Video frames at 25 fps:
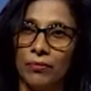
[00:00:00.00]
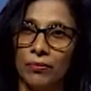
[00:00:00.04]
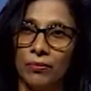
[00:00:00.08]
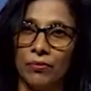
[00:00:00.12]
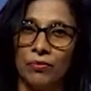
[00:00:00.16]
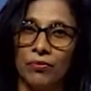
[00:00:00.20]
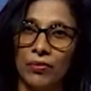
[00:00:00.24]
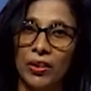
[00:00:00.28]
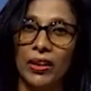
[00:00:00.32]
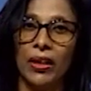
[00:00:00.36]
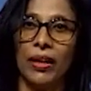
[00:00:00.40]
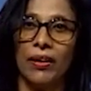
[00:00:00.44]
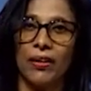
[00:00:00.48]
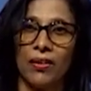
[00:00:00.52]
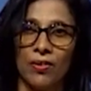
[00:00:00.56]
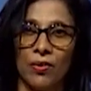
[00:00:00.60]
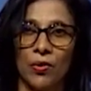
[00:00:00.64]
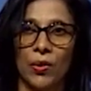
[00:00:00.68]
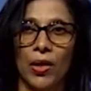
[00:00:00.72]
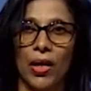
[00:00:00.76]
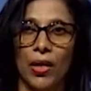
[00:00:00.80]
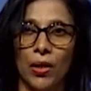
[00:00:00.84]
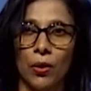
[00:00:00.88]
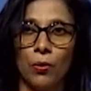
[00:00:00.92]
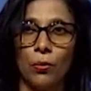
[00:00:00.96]
We
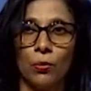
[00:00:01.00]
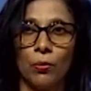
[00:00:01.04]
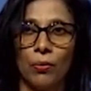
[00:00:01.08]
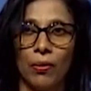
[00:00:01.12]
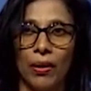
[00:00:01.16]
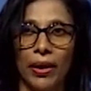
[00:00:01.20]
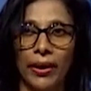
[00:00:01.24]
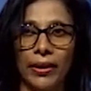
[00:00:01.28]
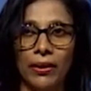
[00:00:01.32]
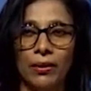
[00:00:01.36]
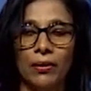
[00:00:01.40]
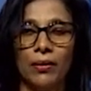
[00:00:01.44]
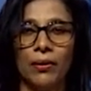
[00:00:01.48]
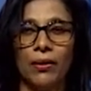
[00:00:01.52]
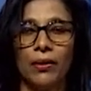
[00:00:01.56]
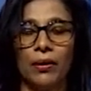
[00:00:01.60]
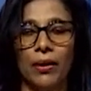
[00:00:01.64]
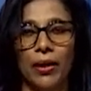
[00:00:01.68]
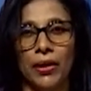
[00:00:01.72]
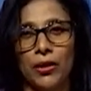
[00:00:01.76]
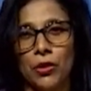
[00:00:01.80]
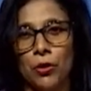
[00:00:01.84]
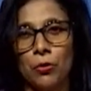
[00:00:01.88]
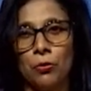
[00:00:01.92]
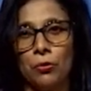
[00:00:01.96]
understand no, right?
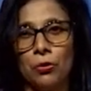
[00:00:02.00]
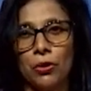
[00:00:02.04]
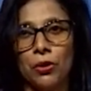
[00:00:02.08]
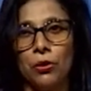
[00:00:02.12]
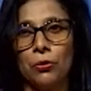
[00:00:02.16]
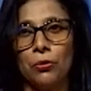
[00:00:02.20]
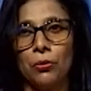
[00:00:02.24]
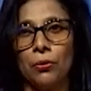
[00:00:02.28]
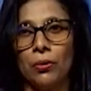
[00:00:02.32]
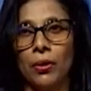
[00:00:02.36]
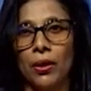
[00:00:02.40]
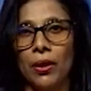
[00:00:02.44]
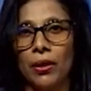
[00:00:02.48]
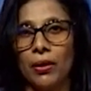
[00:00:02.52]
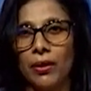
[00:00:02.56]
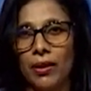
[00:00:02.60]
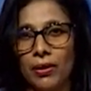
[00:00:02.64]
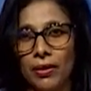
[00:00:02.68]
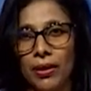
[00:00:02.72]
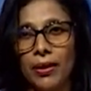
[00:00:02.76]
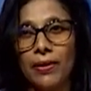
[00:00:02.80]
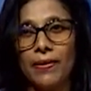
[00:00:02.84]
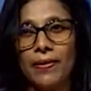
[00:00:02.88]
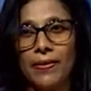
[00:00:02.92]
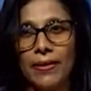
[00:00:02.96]
I told you the
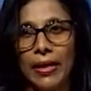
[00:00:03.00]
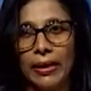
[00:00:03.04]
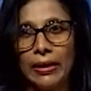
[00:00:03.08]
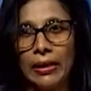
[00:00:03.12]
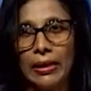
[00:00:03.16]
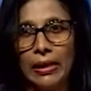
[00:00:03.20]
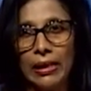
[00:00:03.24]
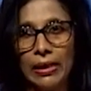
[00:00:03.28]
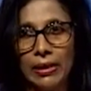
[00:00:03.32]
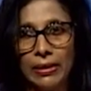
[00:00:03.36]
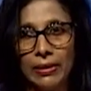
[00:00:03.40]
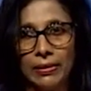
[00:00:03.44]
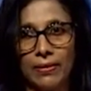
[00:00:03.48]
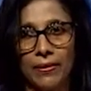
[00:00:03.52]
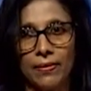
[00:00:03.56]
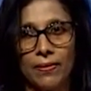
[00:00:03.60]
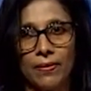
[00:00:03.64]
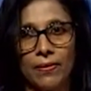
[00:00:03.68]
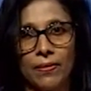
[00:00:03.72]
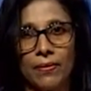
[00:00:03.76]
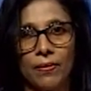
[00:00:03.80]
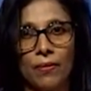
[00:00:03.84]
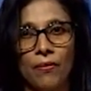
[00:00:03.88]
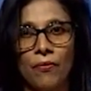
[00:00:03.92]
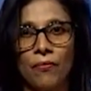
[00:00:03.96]
things that he learns,
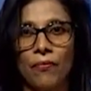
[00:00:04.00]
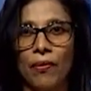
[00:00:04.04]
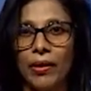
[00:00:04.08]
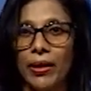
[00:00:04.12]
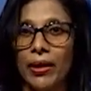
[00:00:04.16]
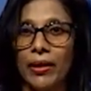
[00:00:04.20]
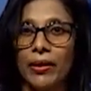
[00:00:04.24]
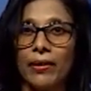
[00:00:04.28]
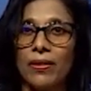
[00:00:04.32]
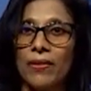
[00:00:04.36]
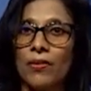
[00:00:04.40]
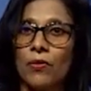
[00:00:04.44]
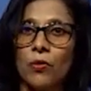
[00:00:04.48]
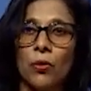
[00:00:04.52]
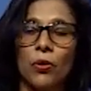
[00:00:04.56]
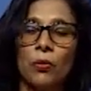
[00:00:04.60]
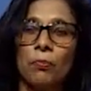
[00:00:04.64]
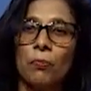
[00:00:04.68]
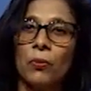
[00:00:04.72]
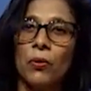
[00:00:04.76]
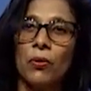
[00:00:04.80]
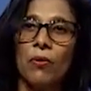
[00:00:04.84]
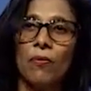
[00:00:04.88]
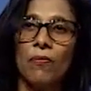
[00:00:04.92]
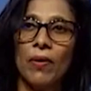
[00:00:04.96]
for it does not
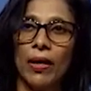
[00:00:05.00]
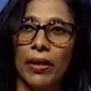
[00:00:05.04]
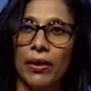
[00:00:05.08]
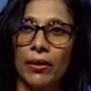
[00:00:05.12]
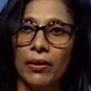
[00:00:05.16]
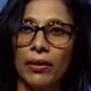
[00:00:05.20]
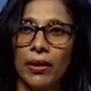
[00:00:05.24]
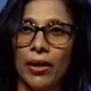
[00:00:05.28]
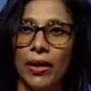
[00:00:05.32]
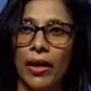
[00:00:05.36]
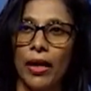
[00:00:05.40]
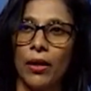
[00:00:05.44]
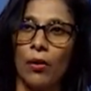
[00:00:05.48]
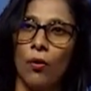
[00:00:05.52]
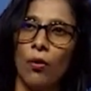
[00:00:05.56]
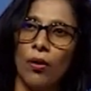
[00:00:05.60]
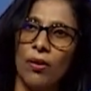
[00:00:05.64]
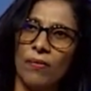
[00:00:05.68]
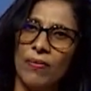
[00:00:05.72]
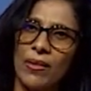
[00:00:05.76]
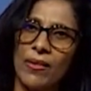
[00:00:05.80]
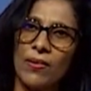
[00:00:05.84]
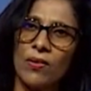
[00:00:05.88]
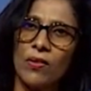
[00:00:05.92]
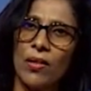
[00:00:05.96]
prove anything, and
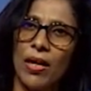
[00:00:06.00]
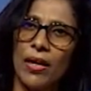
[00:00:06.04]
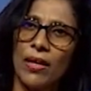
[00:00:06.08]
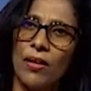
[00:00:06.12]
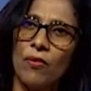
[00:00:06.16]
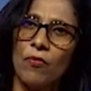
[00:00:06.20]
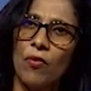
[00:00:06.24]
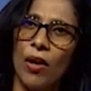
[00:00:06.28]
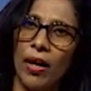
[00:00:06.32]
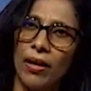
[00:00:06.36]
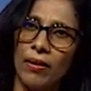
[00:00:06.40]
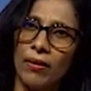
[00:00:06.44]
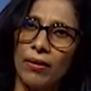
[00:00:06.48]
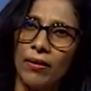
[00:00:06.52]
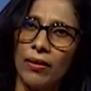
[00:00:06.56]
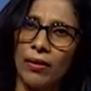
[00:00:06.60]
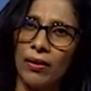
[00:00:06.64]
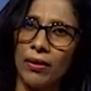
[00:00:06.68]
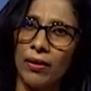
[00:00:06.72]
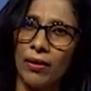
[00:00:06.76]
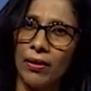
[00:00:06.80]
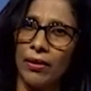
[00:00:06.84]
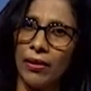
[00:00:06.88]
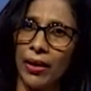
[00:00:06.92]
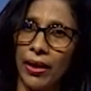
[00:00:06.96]
always telling one
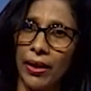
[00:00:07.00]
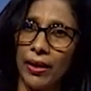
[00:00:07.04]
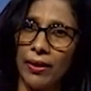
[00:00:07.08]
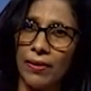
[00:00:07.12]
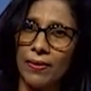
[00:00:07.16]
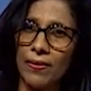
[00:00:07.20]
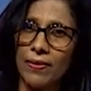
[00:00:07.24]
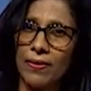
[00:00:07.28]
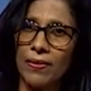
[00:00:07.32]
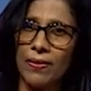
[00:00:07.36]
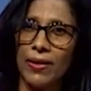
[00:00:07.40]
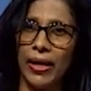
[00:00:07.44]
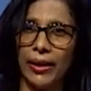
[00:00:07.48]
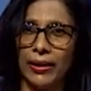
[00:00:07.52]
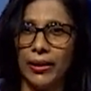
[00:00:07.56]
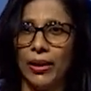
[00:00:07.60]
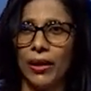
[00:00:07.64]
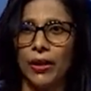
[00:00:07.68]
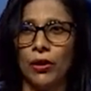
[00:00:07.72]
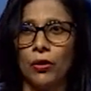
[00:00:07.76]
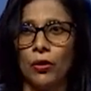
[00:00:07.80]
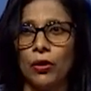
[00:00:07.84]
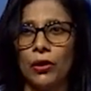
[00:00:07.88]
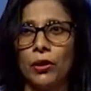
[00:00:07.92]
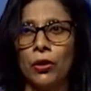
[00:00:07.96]
things that are
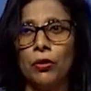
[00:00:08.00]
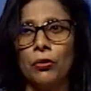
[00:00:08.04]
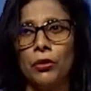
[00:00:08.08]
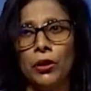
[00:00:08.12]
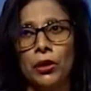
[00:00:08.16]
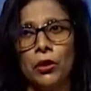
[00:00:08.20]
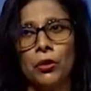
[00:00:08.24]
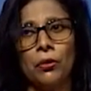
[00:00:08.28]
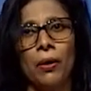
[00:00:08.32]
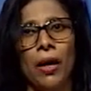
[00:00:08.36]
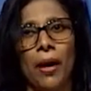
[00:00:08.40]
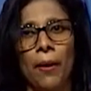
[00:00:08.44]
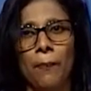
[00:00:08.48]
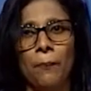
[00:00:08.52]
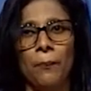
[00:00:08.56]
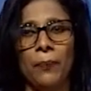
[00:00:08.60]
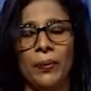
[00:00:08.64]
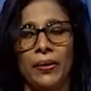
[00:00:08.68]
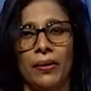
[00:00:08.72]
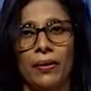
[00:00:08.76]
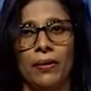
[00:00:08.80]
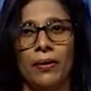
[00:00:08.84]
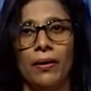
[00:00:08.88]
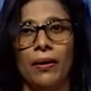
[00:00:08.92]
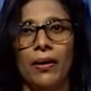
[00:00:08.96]
not going to
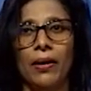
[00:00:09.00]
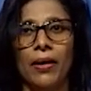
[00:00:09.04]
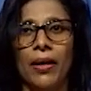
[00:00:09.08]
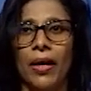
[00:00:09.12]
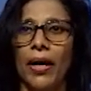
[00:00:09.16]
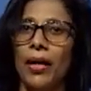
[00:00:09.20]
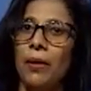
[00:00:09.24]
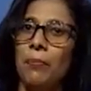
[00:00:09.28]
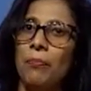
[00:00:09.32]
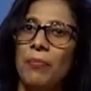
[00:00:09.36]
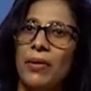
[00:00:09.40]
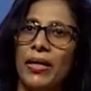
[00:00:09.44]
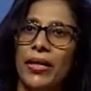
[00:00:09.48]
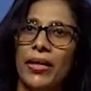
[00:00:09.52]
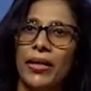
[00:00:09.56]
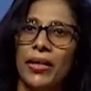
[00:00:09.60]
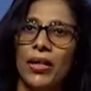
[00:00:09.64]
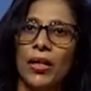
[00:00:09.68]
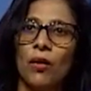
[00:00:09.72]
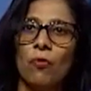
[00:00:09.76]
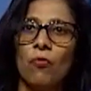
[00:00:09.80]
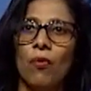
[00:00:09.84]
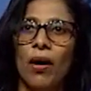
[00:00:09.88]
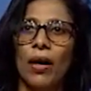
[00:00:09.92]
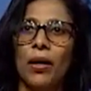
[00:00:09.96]
happen and
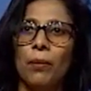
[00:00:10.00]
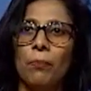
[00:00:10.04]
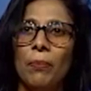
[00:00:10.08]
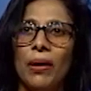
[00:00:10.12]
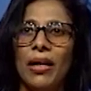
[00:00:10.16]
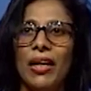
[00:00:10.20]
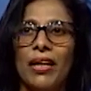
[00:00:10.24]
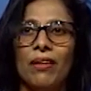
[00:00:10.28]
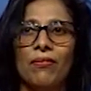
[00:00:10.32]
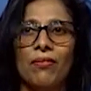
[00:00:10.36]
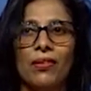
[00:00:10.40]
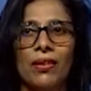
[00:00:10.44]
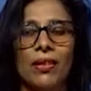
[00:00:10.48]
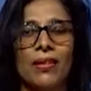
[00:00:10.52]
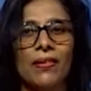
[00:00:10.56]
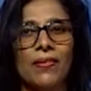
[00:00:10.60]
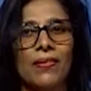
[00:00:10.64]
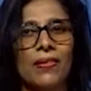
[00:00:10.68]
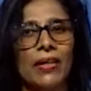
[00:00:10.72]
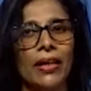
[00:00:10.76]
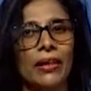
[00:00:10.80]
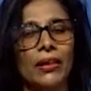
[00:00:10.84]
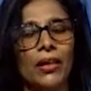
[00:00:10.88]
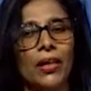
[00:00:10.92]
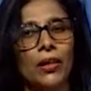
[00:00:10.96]
making one believe things
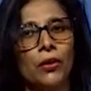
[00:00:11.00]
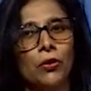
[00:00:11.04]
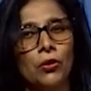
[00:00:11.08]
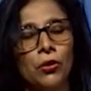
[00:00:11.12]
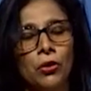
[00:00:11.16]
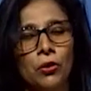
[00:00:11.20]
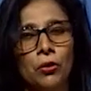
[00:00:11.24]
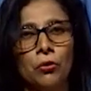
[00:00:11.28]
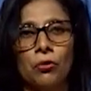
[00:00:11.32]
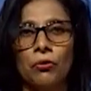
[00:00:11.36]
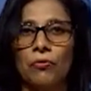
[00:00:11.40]
that are not true.